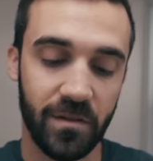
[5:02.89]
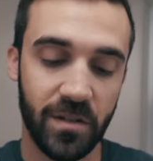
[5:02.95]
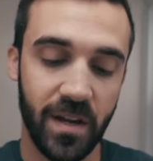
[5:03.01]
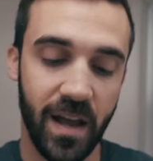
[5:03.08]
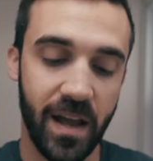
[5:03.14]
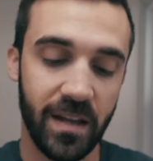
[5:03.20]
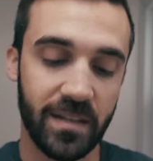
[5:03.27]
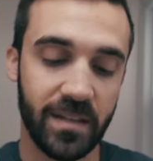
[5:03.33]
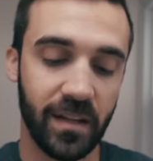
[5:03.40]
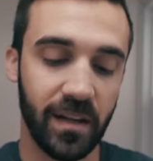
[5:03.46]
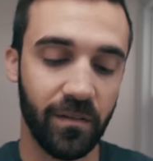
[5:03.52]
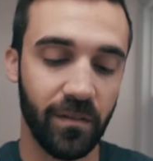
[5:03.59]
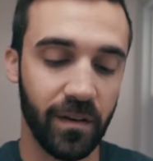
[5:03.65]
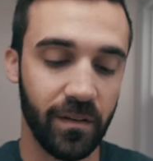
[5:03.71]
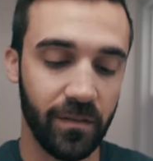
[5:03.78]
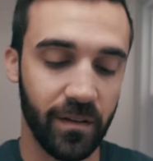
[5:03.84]
she has to get
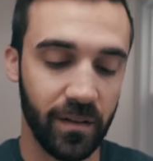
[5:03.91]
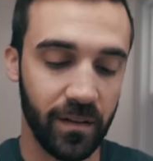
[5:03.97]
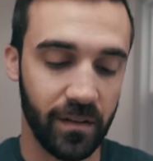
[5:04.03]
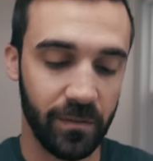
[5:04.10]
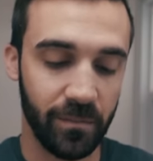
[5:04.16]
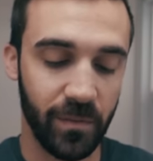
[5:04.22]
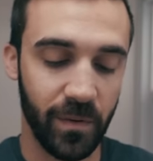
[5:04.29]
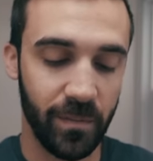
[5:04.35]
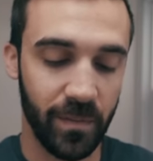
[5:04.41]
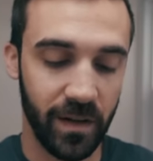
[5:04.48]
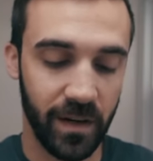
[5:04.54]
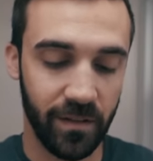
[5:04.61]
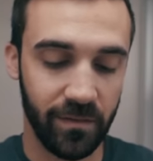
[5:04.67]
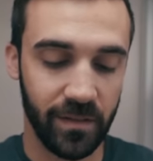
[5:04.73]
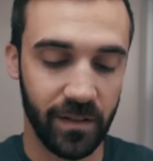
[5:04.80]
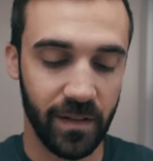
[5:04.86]
rid of it. We might
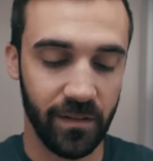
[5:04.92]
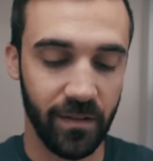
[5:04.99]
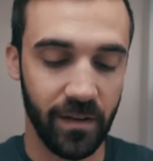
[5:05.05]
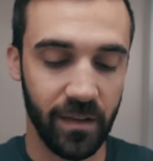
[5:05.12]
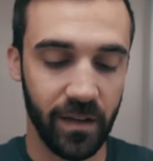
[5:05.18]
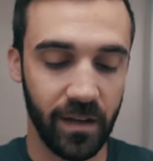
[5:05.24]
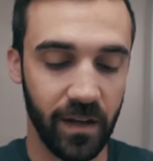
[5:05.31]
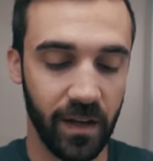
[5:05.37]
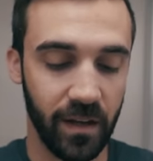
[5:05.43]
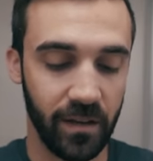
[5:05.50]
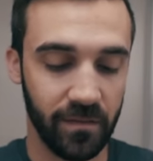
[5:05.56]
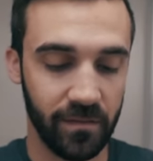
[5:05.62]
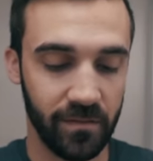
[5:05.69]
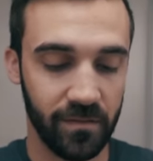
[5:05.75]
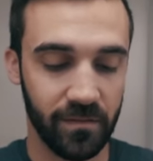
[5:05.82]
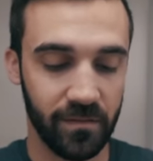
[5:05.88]
have to get rid of that,
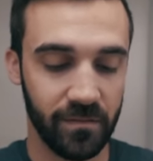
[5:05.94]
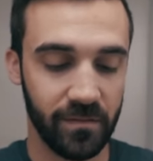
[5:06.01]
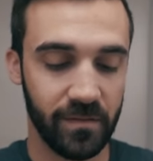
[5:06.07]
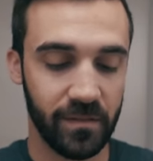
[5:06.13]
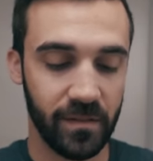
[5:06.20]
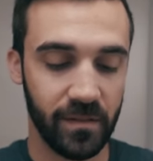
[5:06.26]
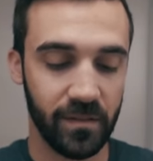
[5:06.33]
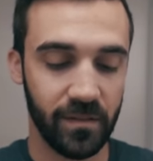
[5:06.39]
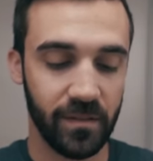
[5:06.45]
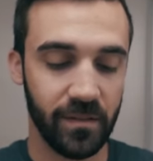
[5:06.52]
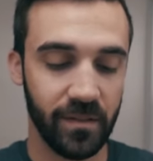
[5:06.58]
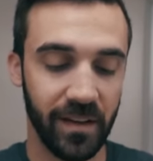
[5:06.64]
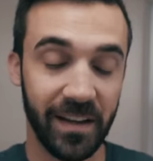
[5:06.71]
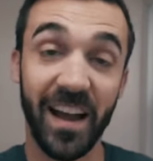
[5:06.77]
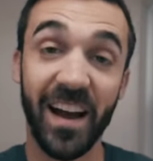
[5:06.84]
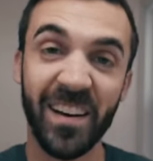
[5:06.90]
Nat.
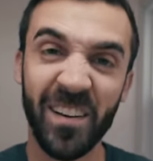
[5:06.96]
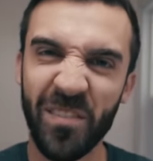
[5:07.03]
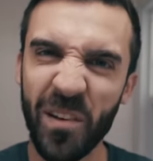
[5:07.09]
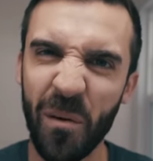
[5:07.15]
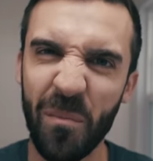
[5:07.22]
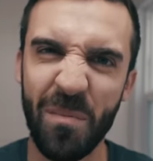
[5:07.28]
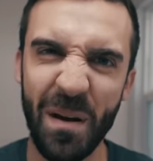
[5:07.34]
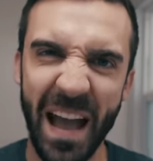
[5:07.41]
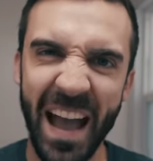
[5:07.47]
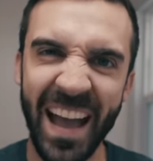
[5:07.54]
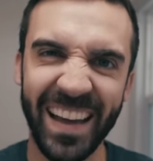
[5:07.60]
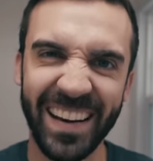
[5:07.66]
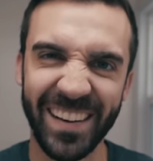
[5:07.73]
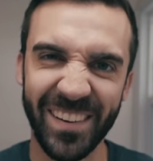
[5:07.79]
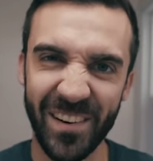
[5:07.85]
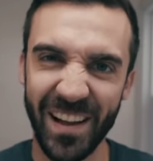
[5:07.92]
I kind of feel
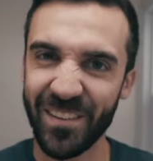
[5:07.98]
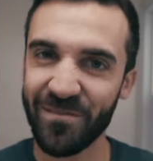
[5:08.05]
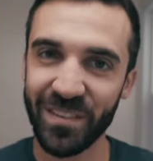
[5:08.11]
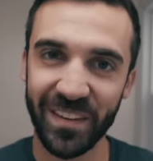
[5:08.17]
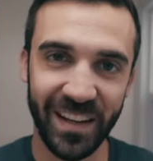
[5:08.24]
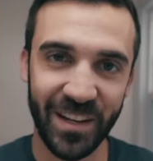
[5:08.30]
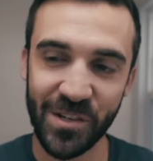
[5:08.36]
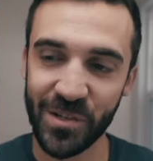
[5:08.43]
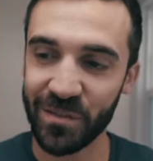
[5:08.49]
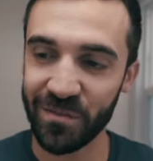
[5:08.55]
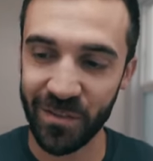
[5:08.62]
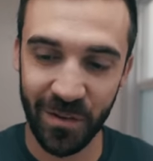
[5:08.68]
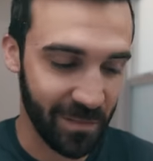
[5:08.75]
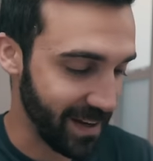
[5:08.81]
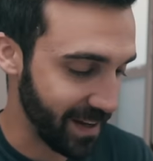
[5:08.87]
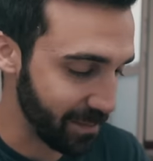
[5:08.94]
bad. I feel like I shouldn't
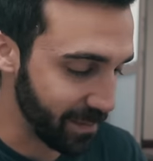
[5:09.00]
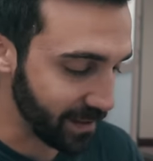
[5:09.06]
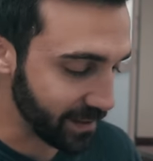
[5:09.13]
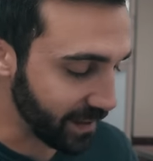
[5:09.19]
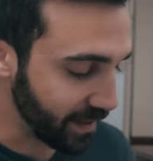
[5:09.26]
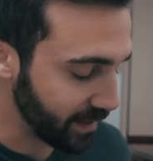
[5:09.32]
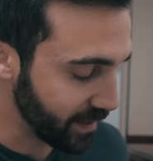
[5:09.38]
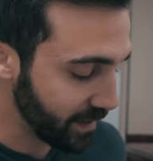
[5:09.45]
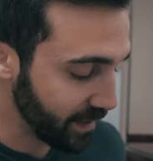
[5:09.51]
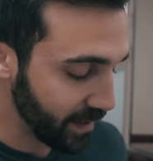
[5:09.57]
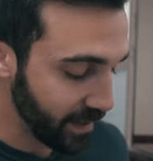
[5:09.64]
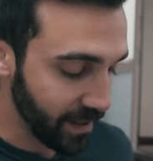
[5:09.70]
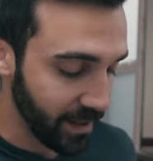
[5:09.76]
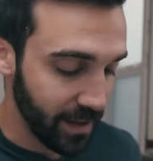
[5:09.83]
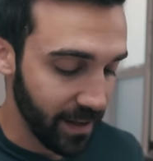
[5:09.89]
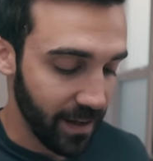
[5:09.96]
feel bad about that.
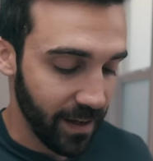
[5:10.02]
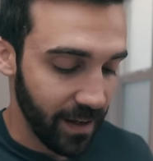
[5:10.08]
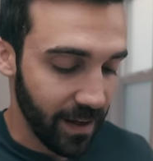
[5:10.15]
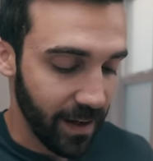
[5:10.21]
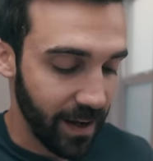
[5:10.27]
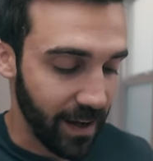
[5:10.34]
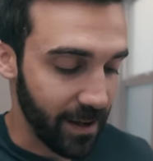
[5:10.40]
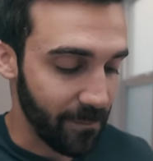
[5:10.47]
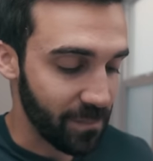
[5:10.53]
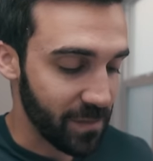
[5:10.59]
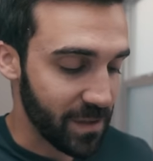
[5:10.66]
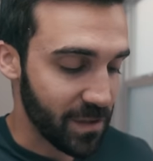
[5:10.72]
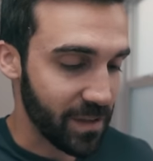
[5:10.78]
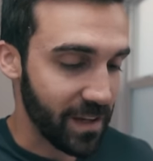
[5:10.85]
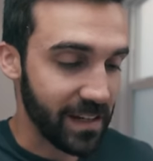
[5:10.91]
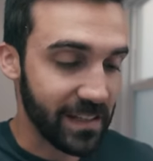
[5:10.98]

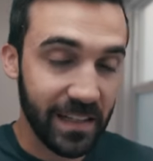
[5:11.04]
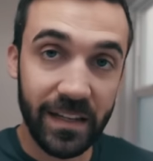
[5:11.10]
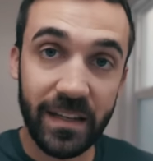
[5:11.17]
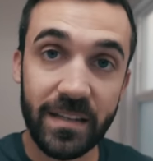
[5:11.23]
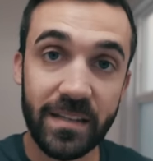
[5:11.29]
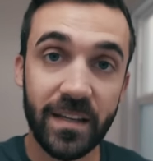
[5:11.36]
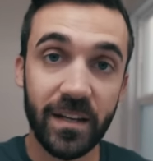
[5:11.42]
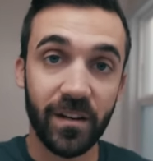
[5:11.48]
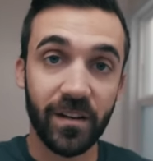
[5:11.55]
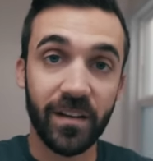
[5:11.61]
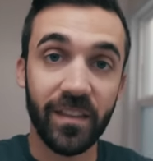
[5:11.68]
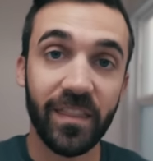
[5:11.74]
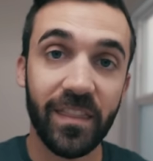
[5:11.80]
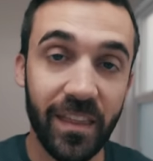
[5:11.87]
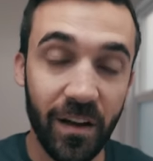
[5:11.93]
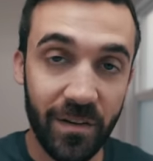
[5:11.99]
So the idea is here,
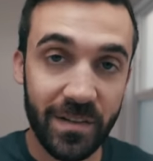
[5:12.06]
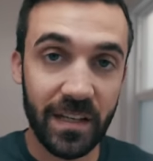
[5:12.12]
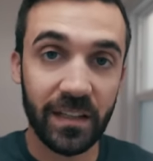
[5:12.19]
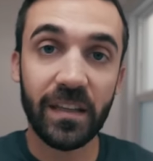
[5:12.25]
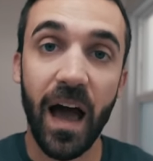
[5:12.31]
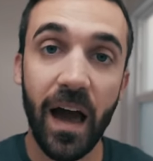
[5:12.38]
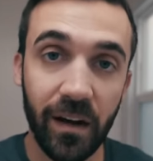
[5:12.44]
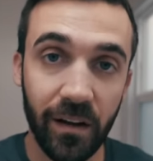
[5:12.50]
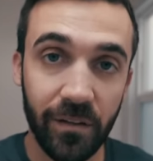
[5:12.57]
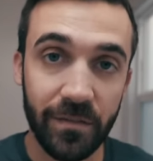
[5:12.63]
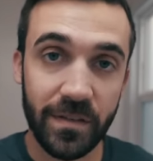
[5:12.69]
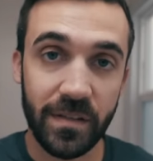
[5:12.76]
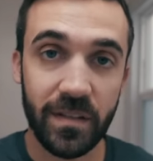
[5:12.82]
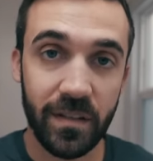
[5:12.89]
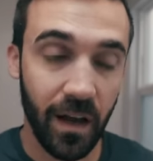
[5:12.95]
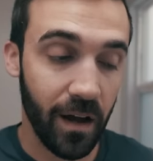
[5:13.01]
there is a lot of
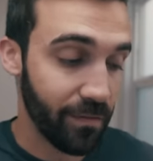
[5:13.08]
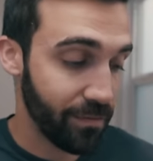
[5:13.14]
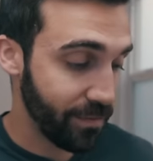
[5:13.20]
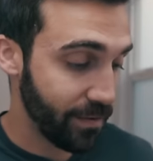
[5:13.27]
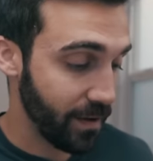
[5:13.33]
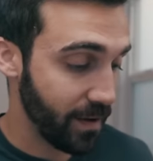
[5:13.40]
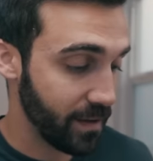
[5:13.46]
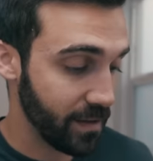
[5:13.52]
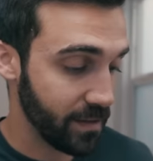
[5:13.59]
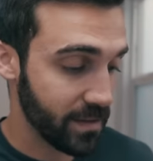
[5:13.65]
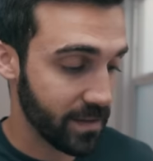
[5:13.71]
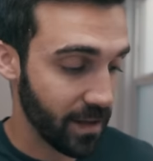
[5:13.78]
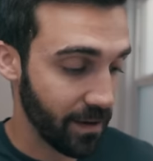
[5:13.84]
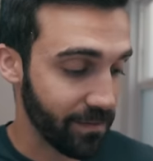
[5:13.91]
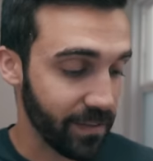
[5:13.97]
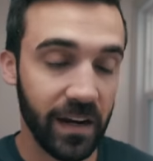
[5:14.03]
stuff
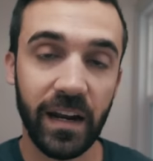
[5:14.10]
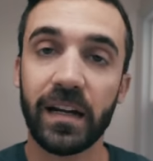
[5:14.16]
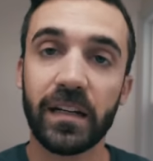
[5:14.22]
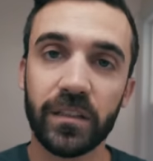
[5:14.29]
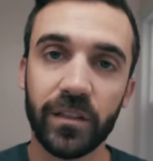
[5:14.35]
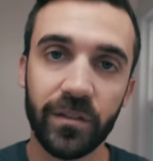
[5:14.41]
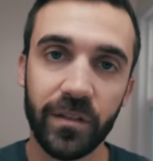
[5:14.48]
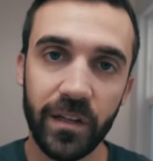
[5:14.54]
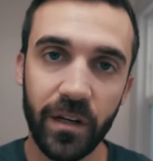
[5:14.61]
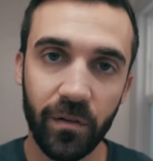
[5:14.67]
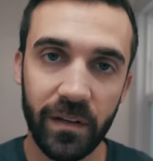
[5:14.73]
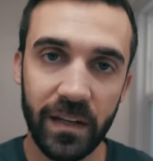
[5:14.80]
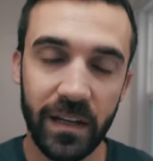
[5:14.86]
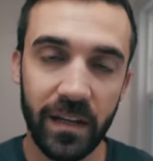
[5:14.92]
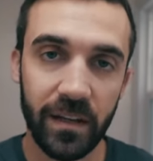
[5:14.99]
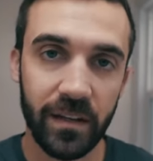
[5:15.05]
that I clearly don't
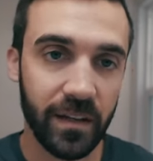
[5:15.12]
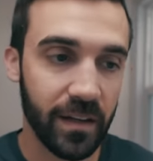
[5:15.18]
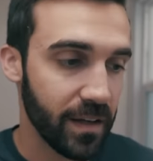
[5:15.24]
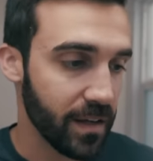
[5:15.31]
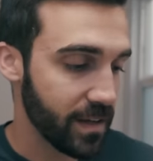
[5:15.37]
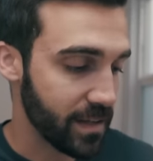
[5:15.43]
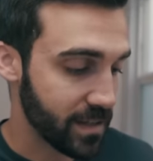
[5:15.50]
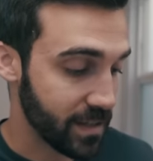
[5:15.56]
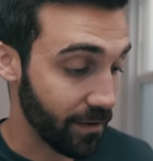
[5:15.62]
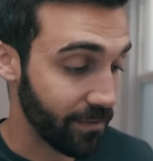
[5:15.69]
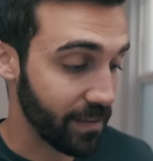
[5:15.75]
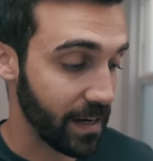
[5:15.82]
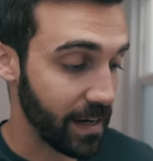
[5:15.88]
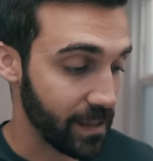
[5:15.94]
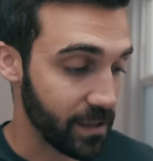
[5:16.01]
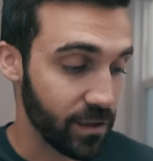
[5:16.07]
need, stuff
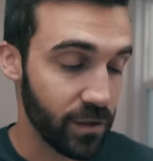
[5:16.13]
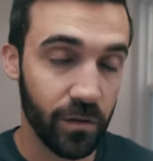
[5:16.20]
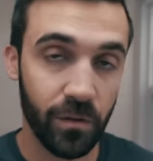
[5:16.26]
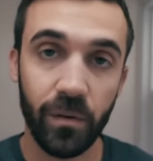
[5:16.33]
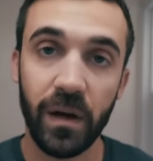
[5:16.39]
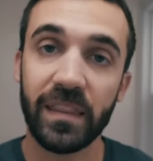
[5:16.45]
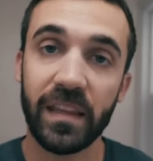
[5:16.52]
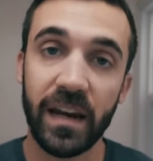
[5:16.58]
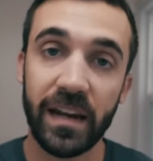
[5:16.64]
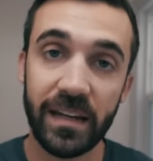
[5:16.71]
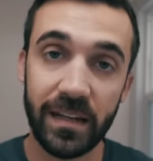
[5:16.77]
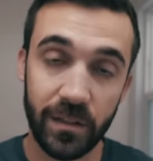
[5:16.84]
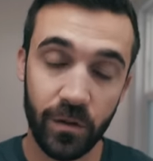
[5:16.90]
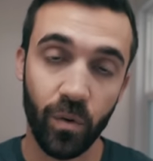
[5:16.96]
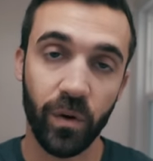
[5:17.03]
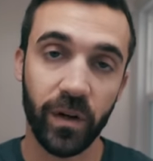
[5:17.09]
that I do and that I
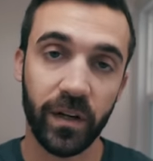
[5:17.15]
need to